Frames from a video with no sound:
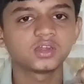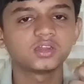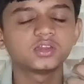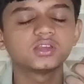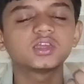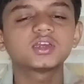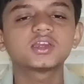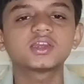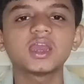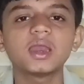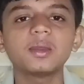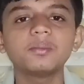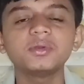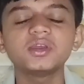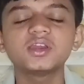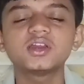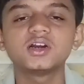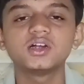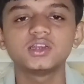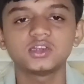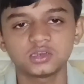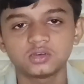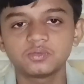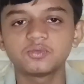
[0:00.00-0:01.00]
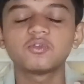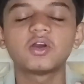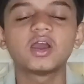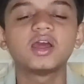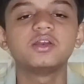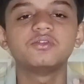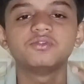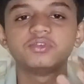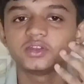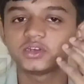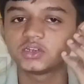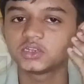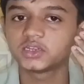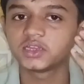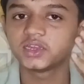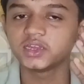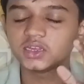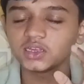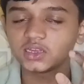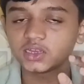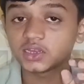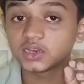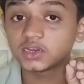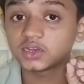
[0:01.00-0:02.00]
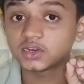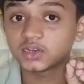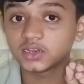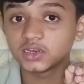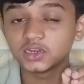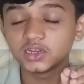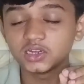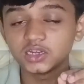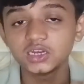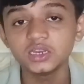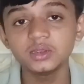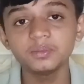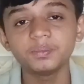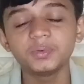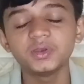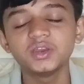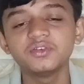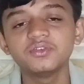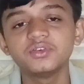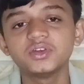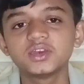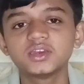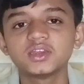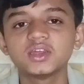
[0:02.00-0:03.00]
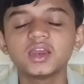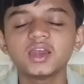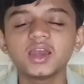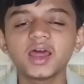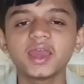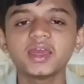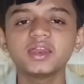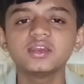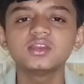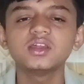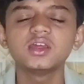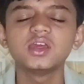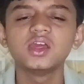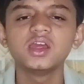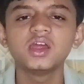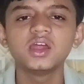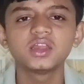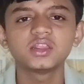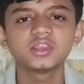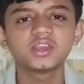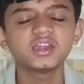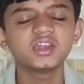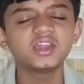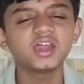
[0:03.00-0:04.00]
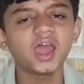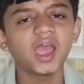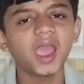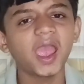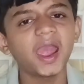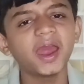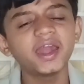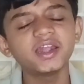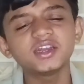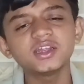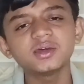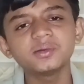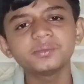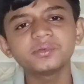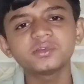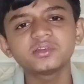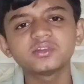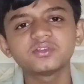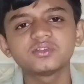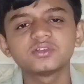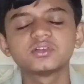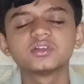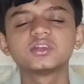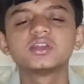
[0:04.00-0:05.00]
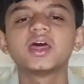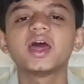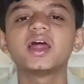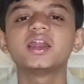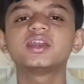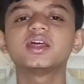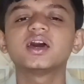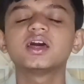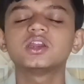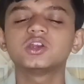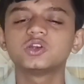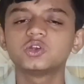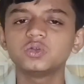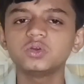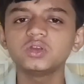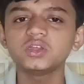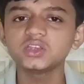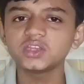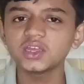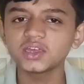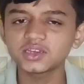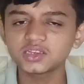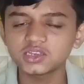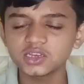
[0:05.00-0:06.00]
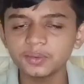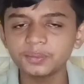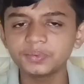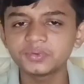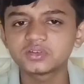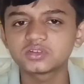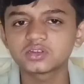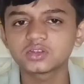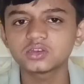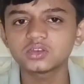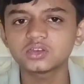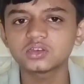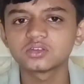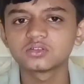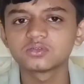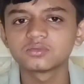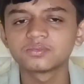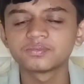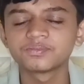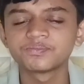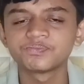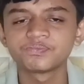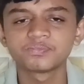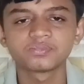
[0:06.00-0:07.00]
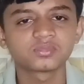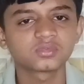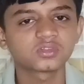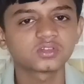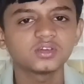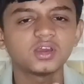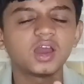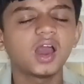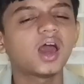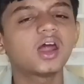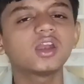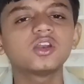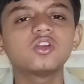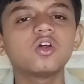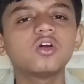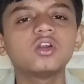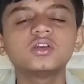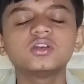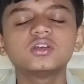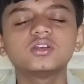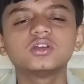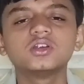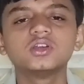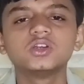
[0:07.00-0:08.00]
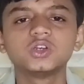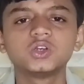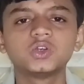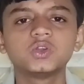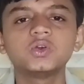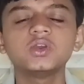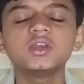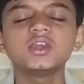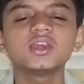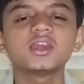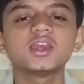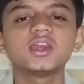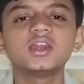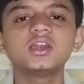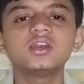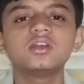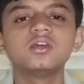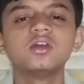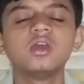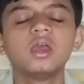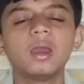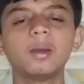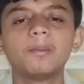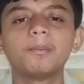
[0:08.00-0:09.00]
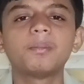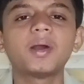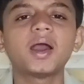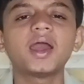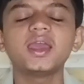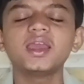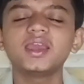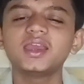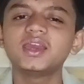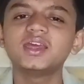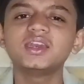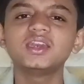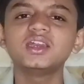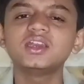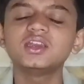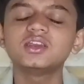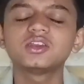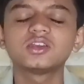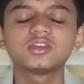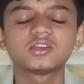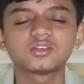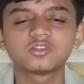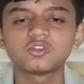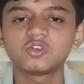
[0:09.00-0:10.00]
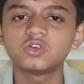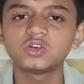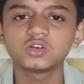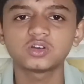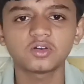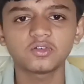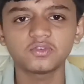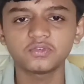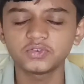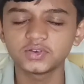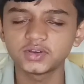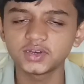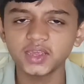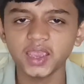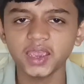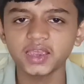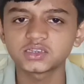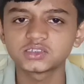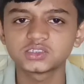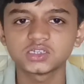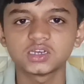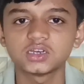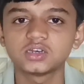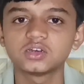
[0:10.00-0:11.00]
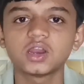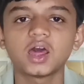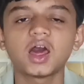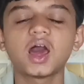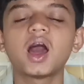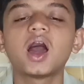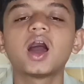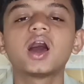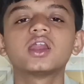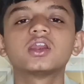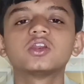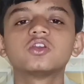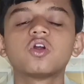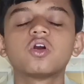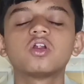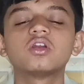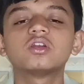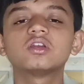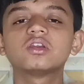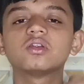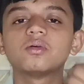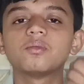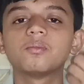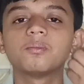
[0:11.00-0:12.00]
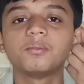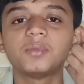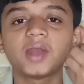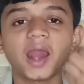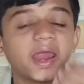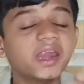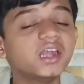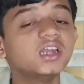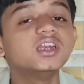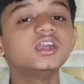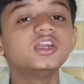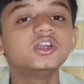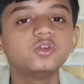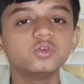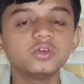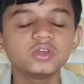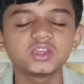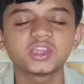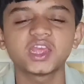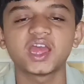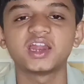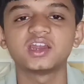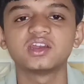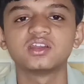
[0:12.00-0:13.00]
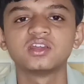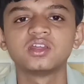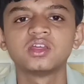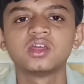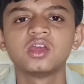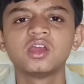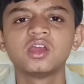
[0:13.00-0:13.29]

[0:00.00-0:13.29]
the chemicals, while we think it in deeply, we realize that the atoms that are doing the exceptions are not doing it by any sort of reaction, are not blindly doing that.